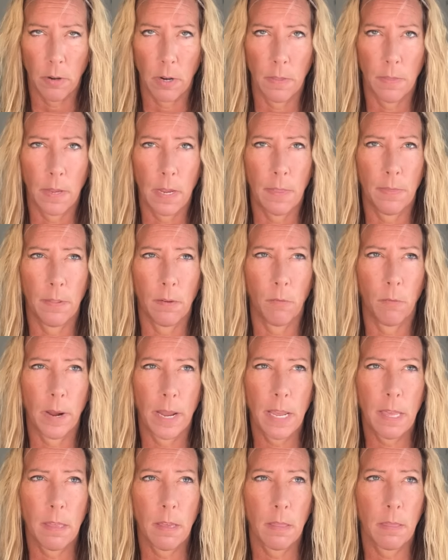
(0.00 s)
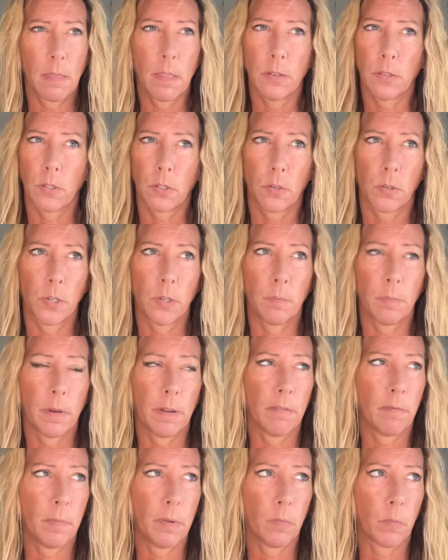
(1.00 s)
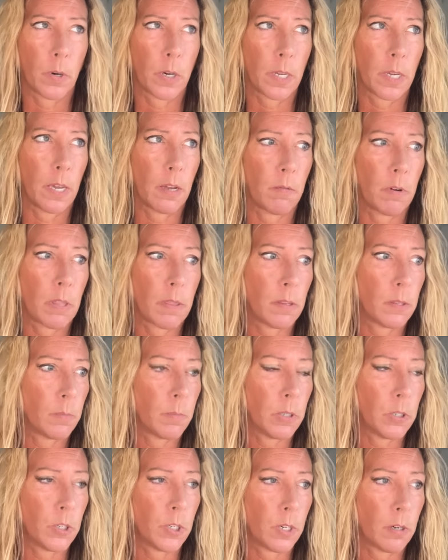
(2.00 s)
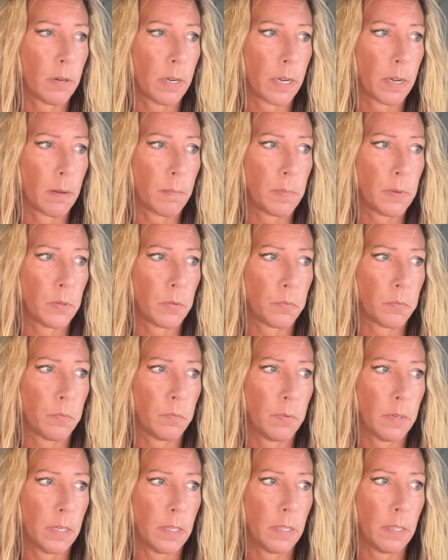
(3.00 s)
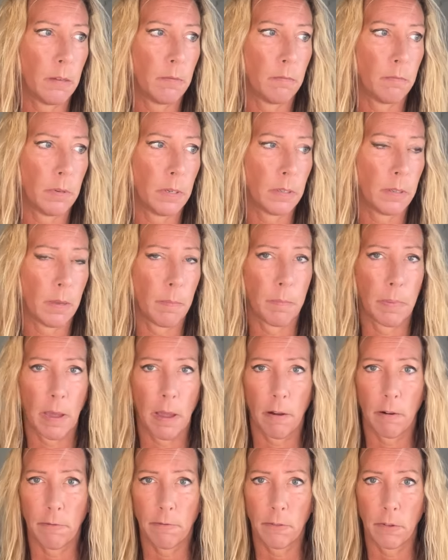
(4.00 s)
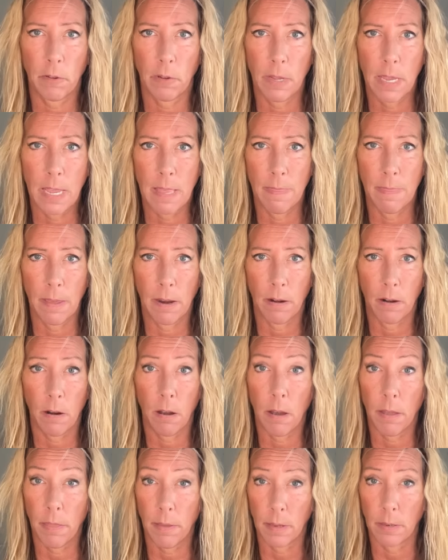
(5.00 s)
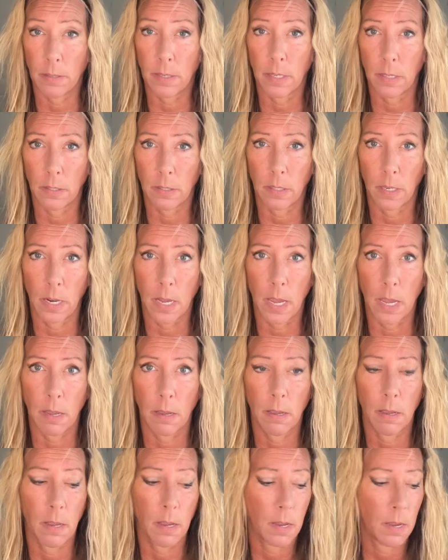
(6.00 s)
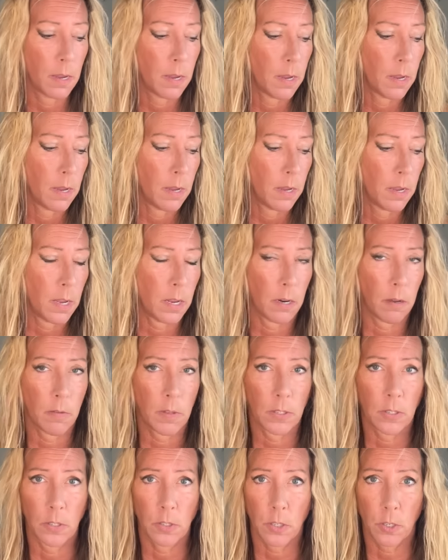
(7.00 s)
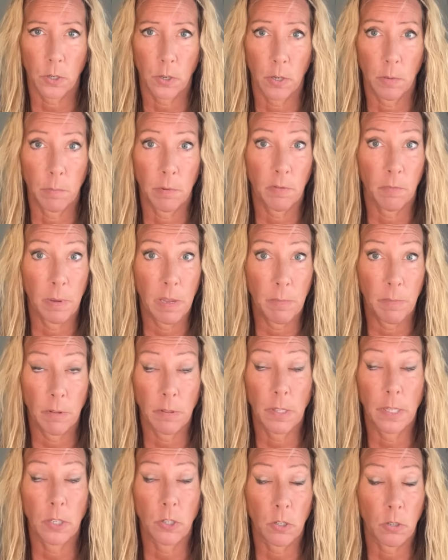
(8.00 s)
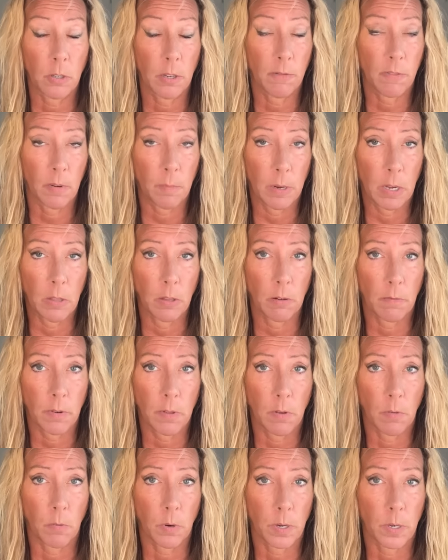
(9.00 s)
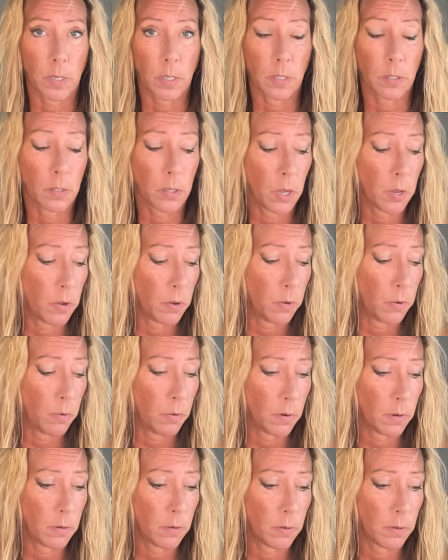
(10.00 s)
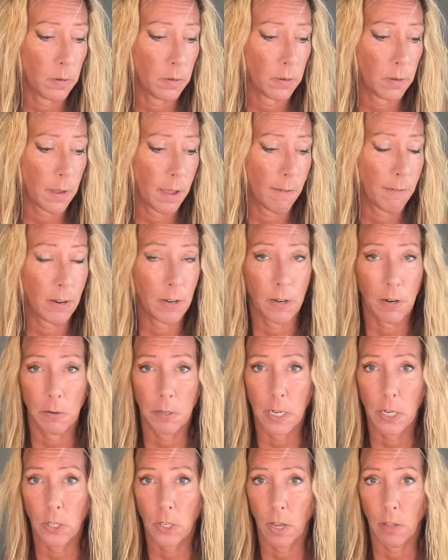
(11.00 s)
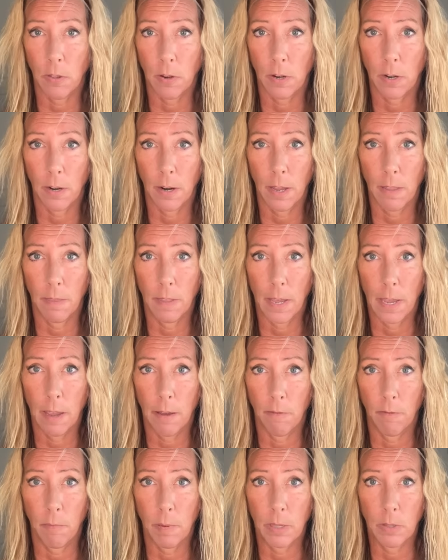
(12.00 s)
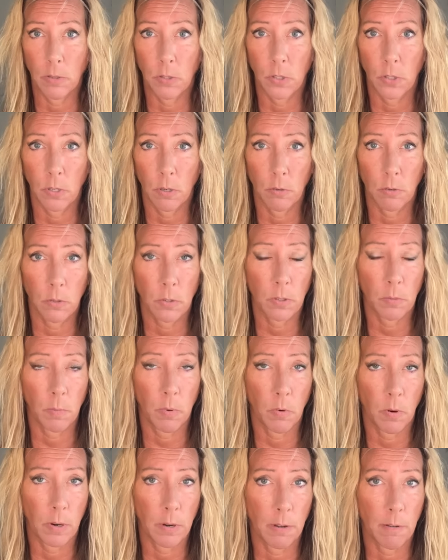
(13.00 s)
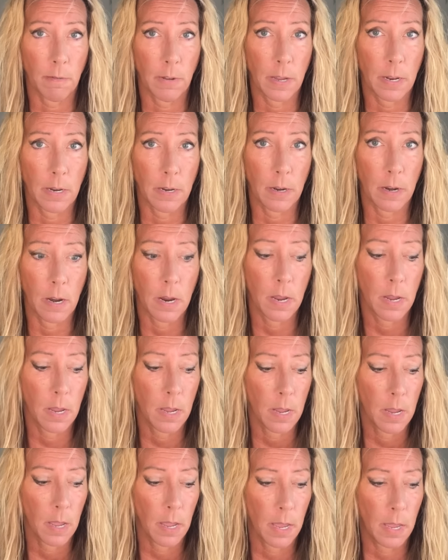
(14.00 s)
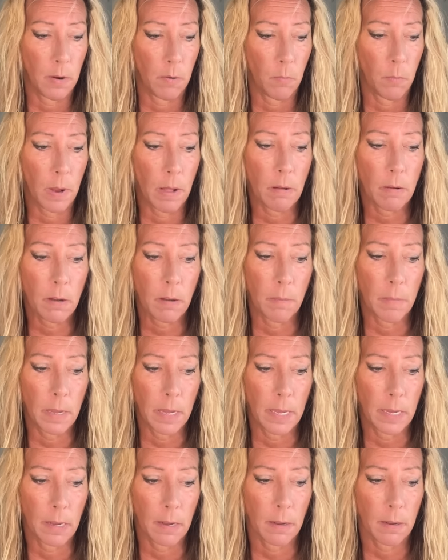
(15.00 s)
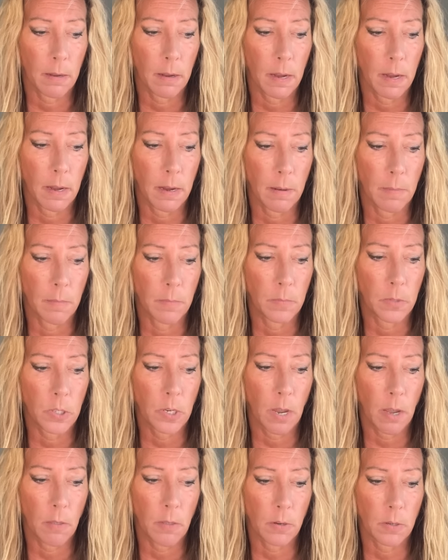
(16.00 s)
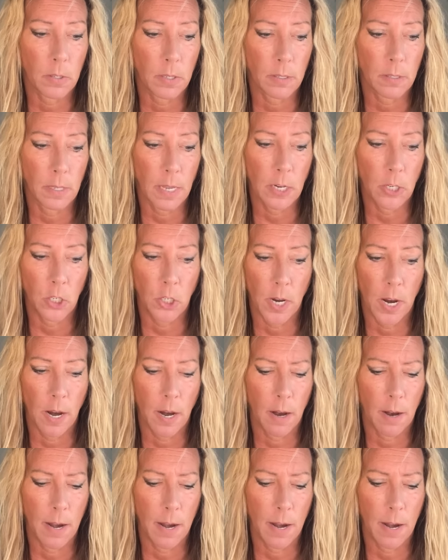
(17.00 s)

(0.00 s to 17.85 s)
And the way that this group I've been working with has been showing up is really, really powerful in their authenticity. You know, this is a group of people literally from all over the world who haven't known each other, and they have been so supportive and welcoming to others as they share.